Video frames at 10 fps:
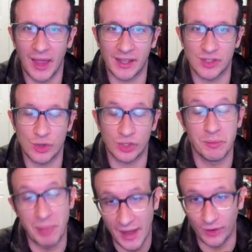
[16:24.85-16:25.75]
black is
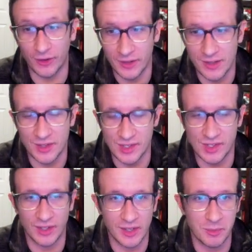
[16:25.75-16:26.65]
usually better in the
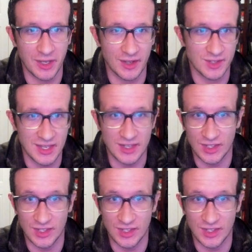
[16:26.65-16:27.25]
Sicilian because